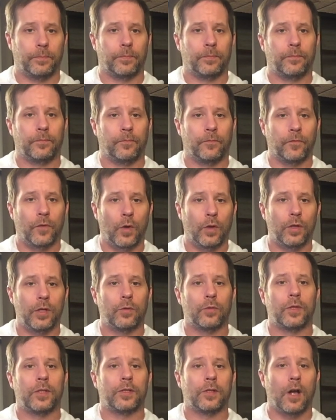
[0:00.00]
fully
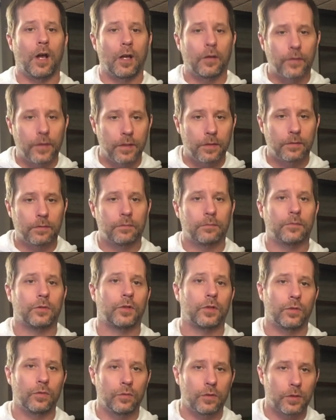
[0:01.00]
resolving
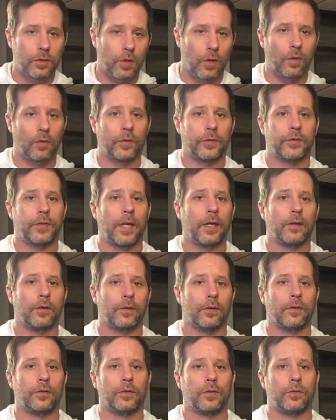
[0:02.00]
to the tonal
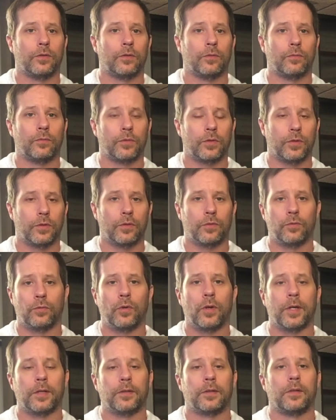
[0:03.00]
center or to the
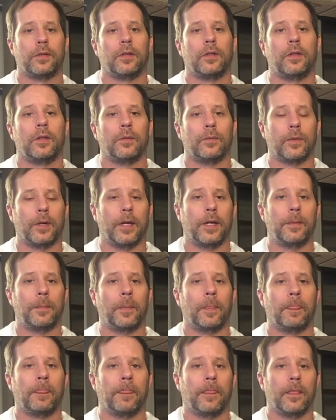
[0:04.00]
root, right?
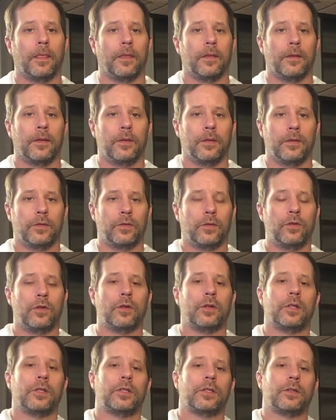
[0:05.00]
So
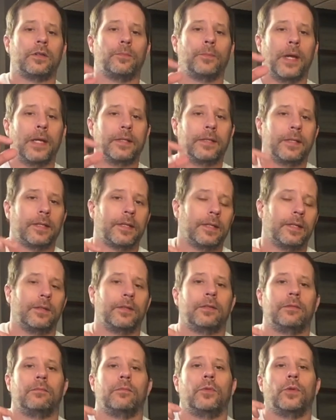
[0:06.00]
you're basically
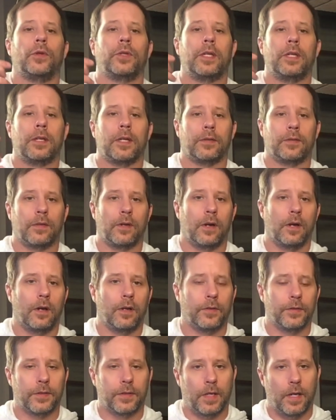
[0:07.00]
looking at all
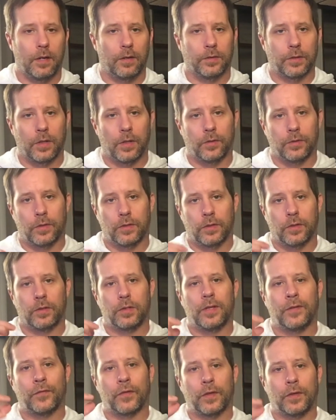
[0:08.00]
the scale tones as just
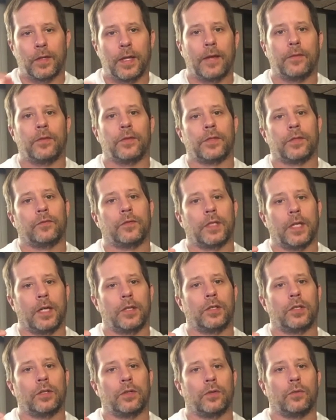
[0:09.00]
different levels of
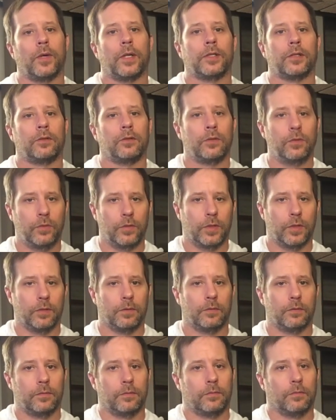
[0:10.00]
tension or resolution.
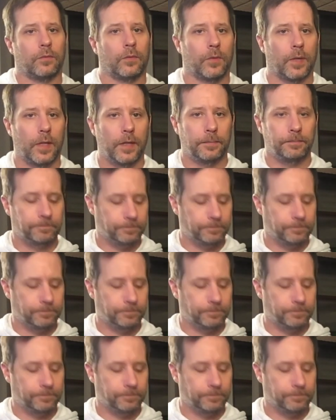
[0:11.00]
Okay,